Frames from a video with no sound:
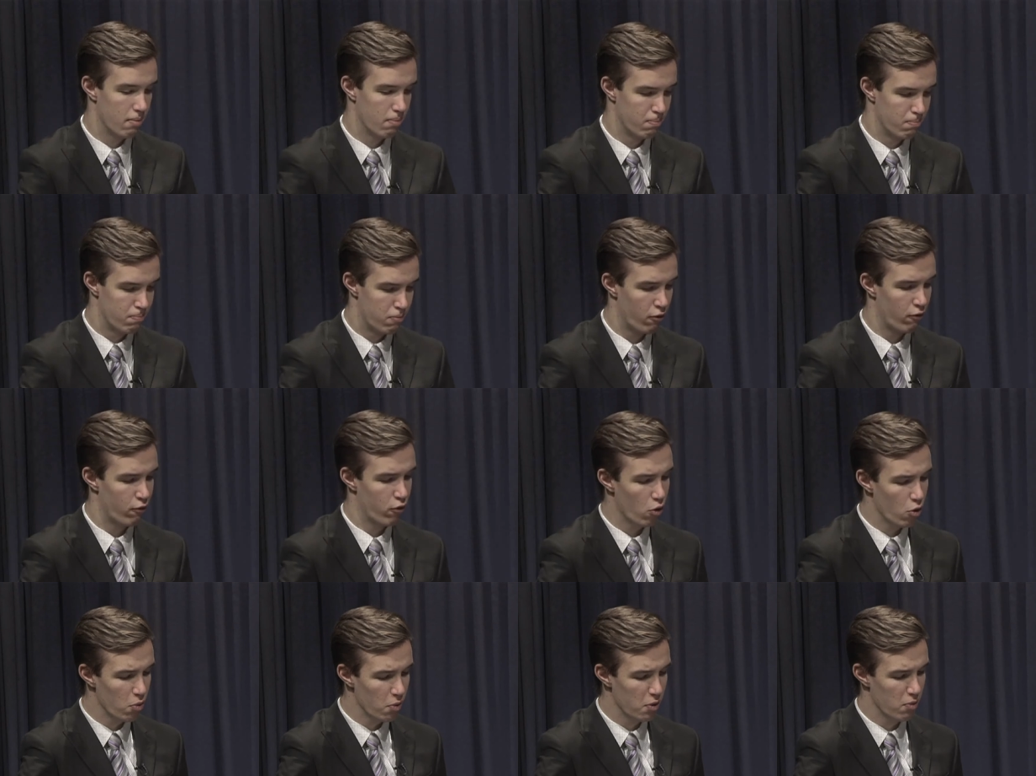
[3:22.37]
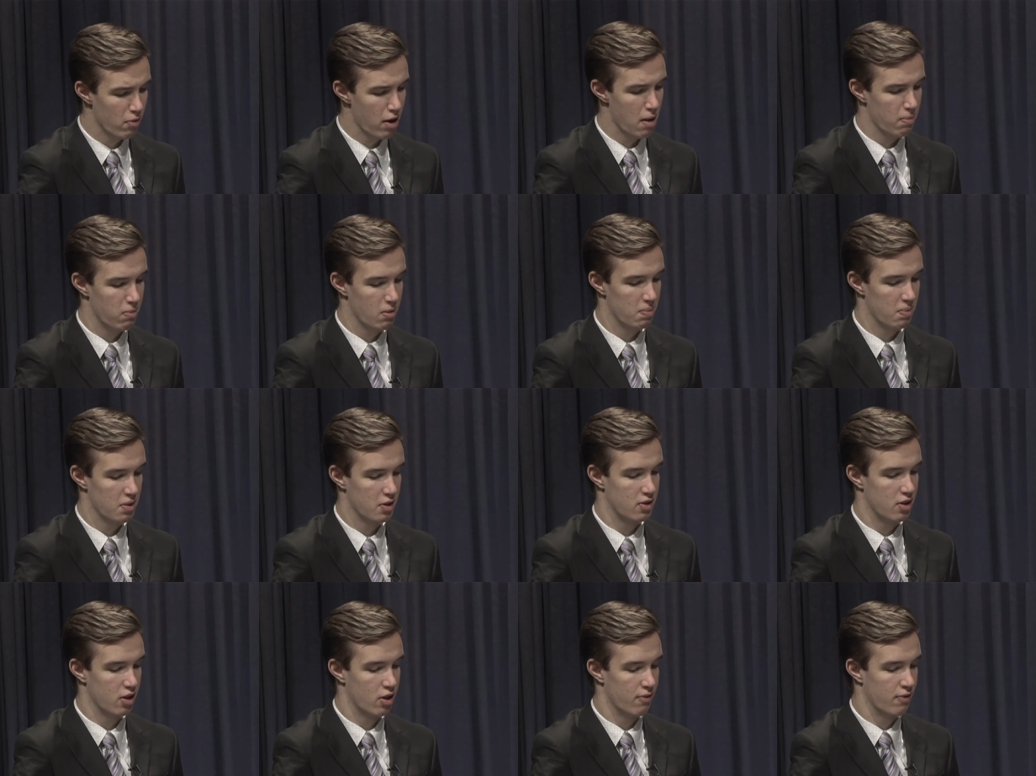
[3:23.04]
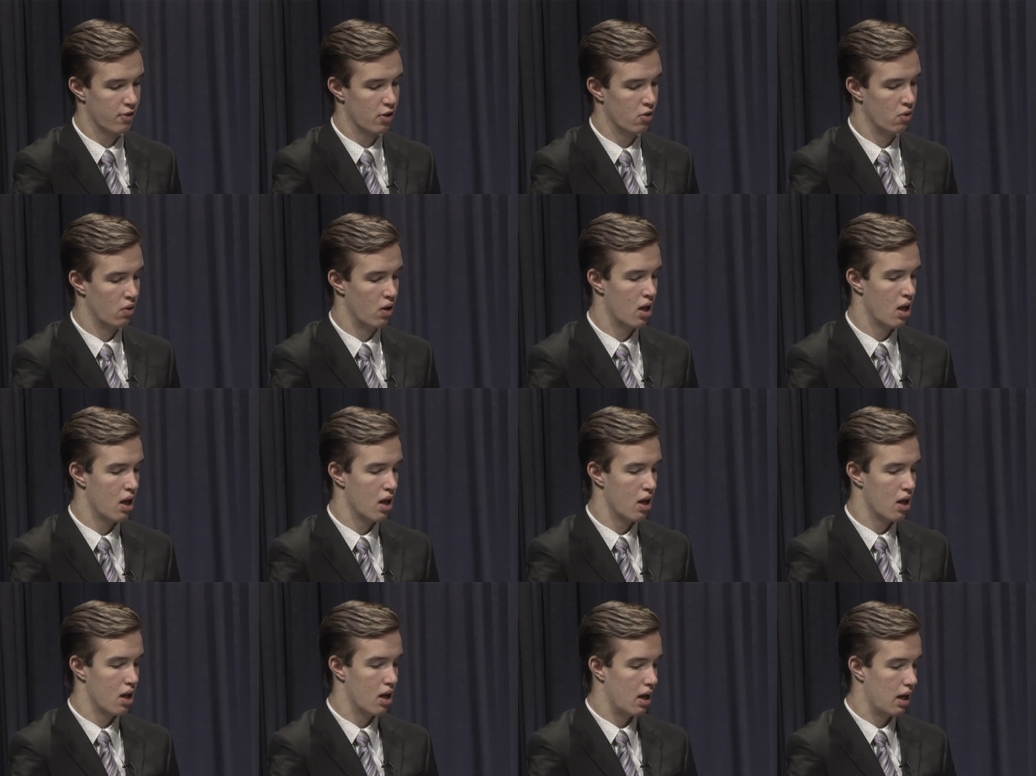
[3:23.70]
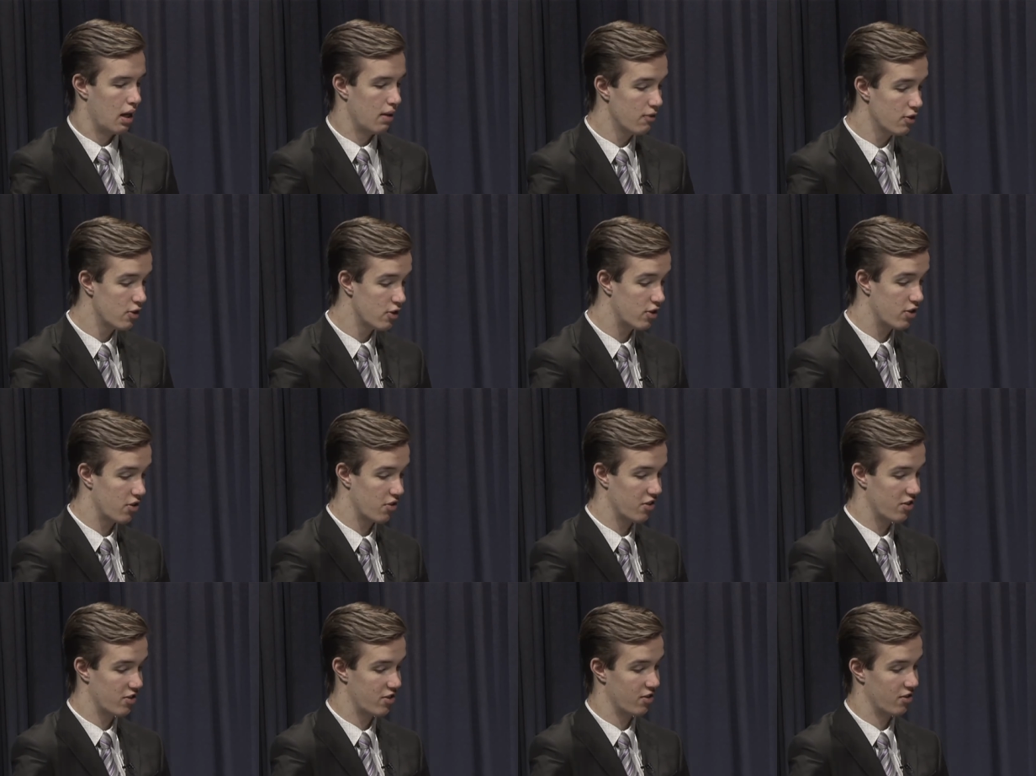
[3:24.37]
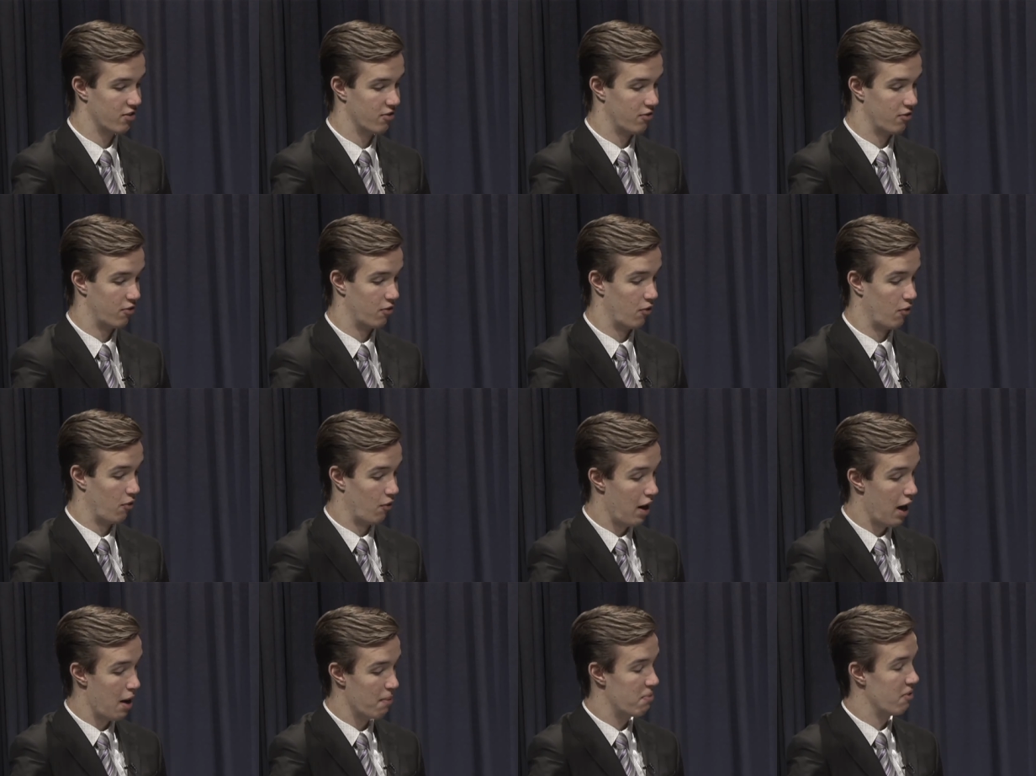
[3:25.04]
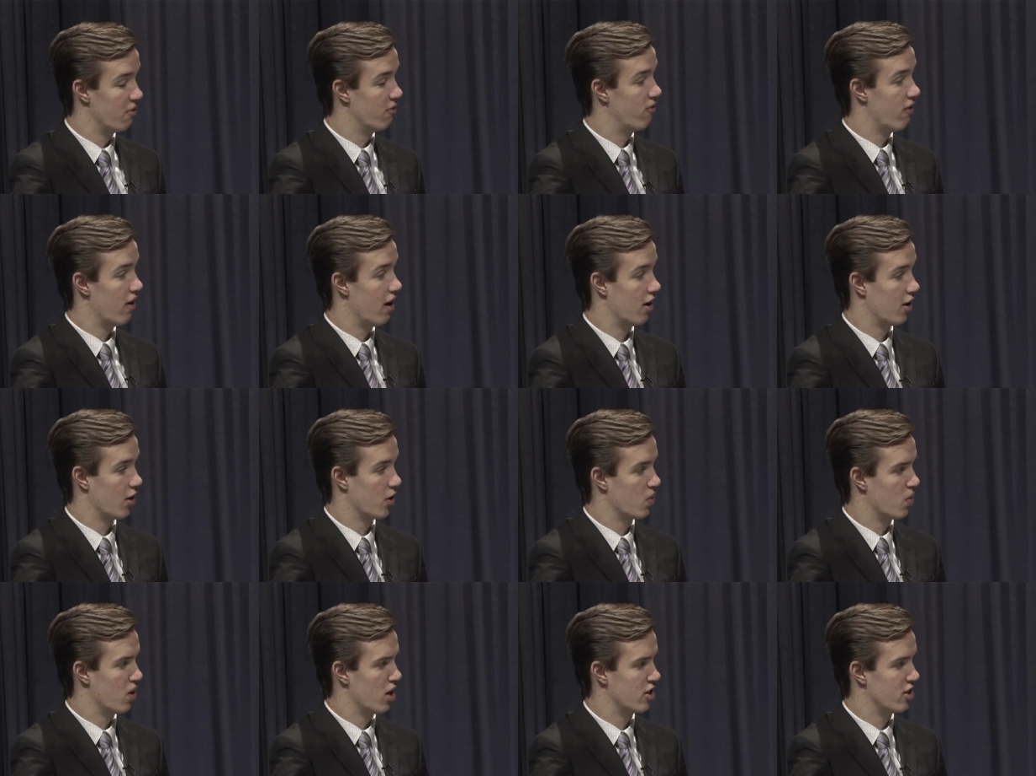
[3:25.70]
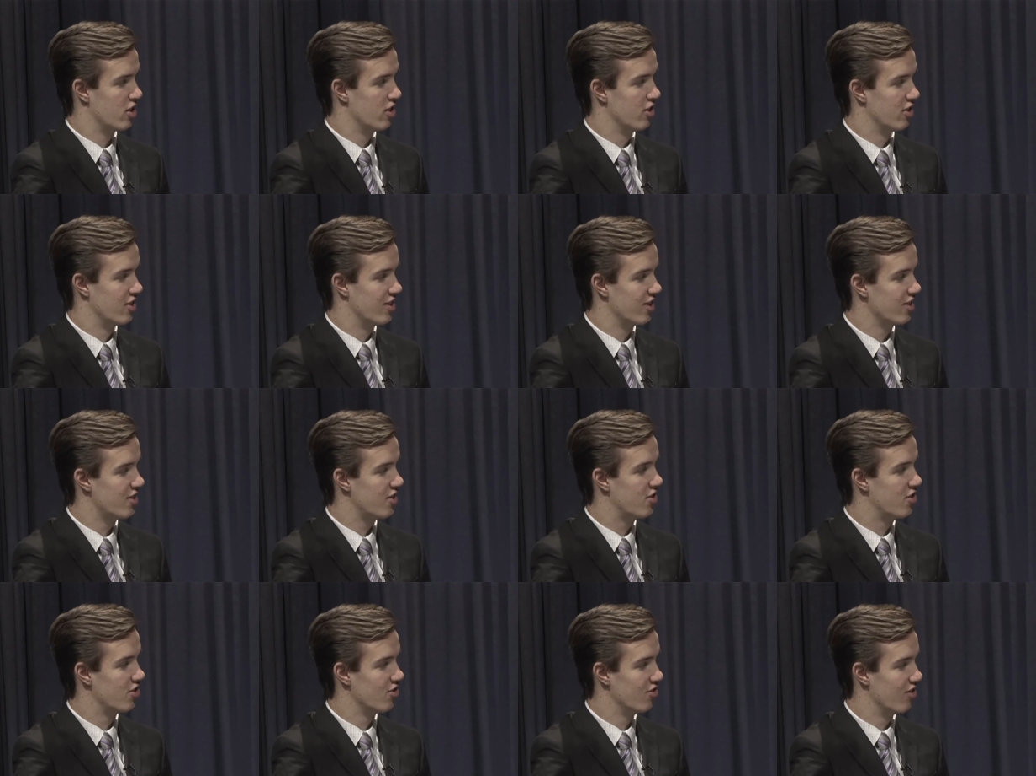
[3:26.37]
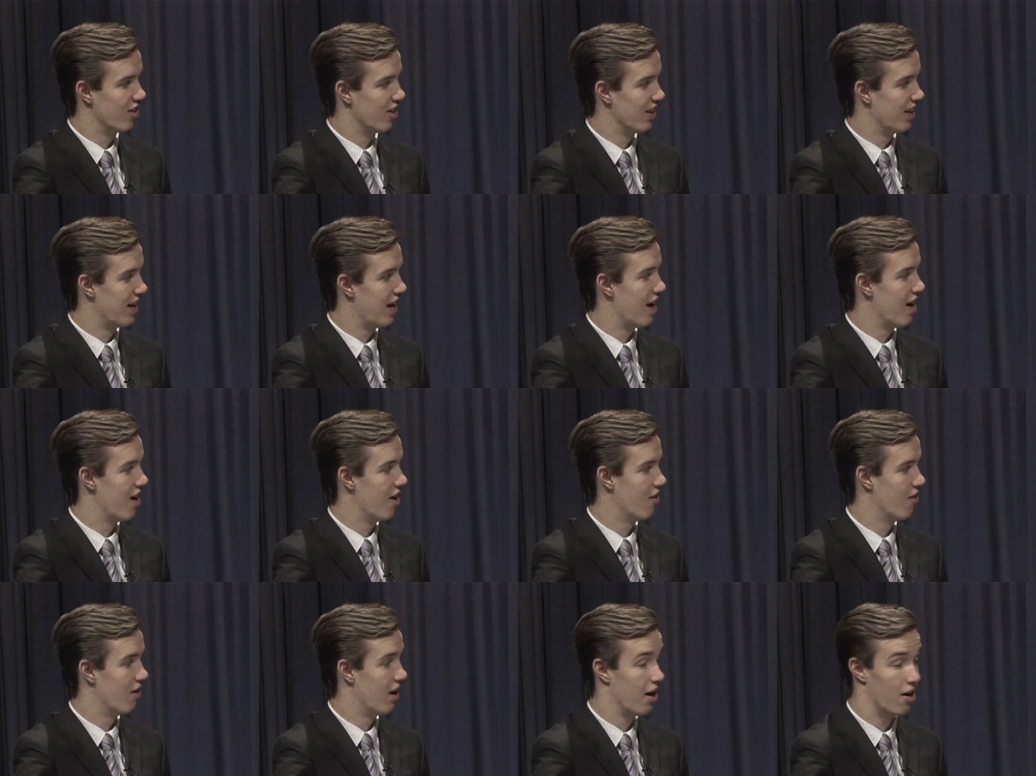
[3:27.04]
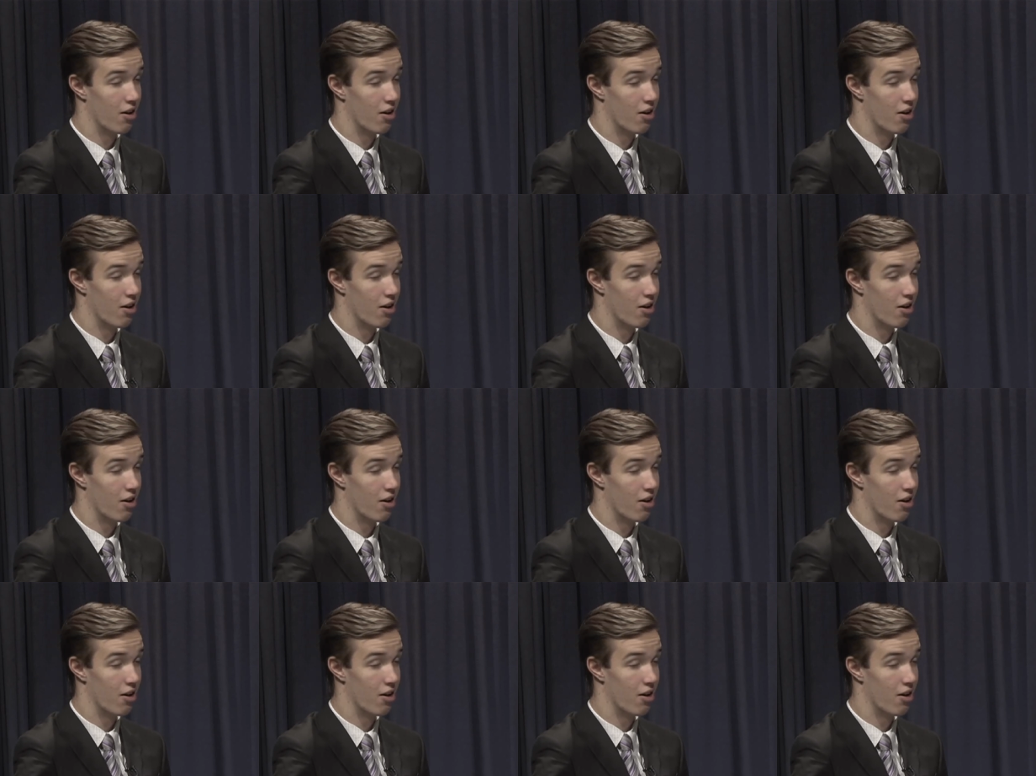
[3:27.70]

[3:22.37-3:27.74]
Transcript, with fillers: before we wrap up this interview, I have a series of rapid fire questions just to allow our